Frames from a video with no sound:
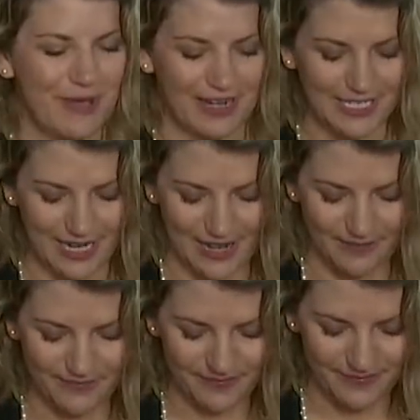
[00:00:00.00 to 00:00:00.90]
amount of
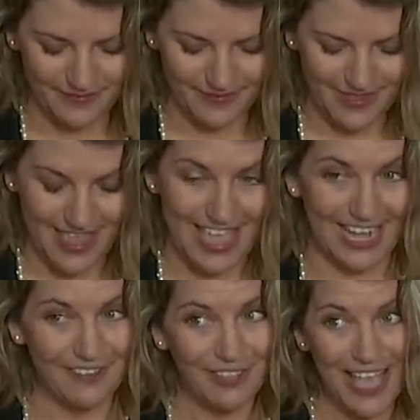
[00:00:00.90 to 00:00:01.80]
time.
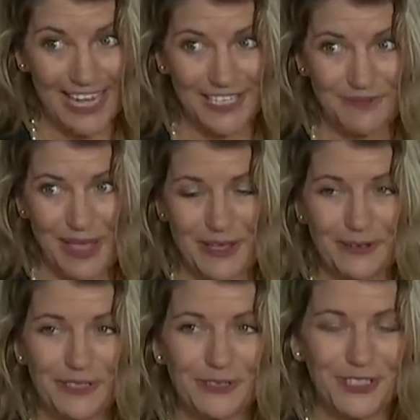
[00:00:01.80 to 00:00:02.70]
And I've lied to my
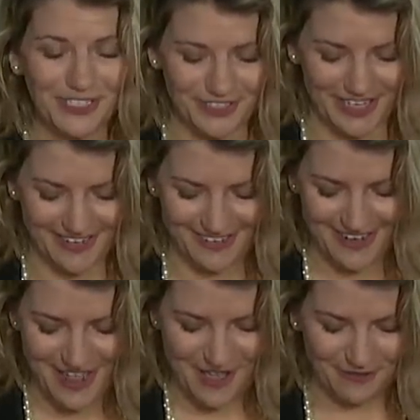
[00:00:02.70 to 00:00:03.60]
own two children
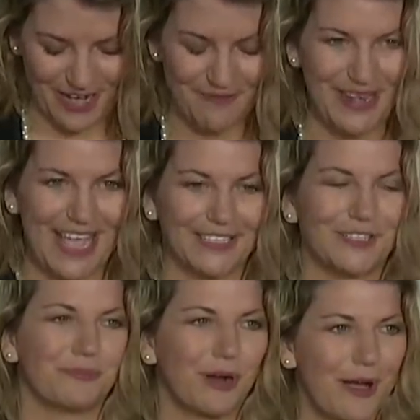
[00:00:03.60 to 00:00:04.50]
when I've been
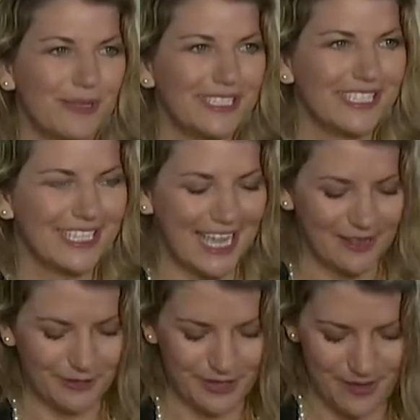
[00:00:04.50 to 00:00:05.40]
asked to promise that
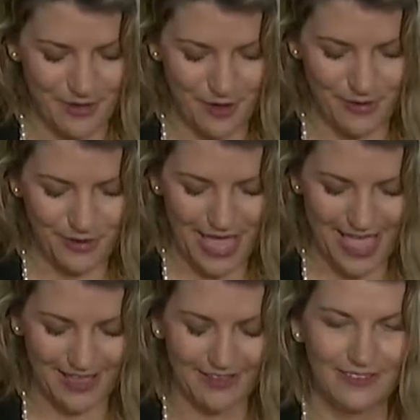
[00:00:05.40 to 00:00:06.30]
daddy will come home
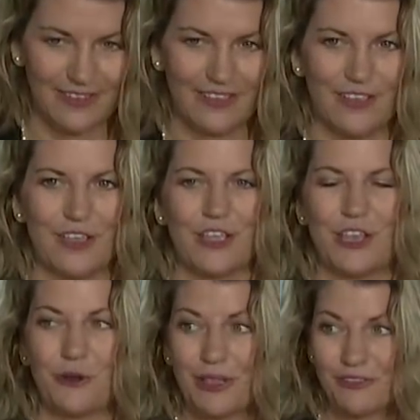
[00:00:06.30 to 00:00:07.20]
okay,
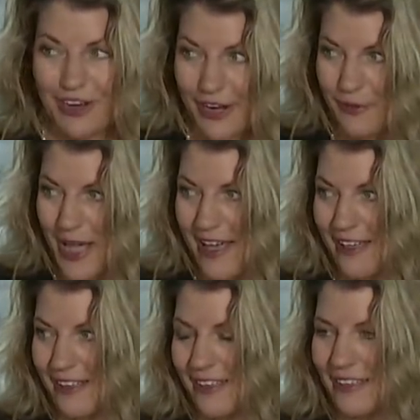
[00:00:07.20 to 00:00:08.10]
knowing very
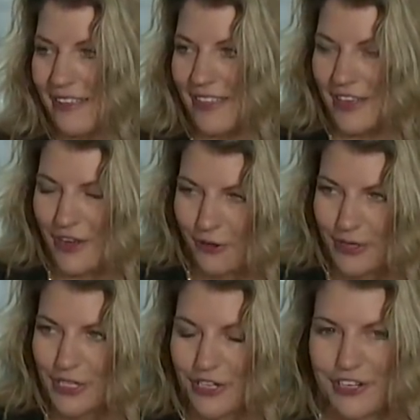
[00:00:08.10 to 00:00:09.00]
well that no
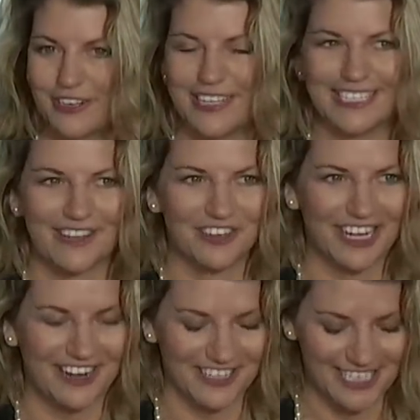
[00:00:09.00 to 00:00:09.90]
return is ever
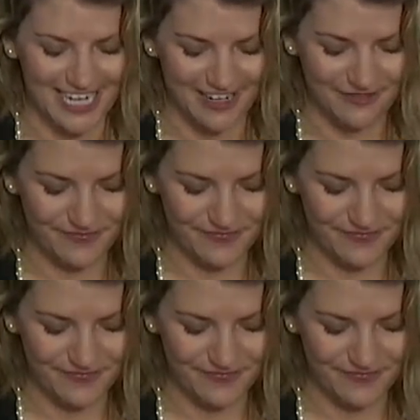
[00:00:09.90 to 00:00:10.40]
guaranteed.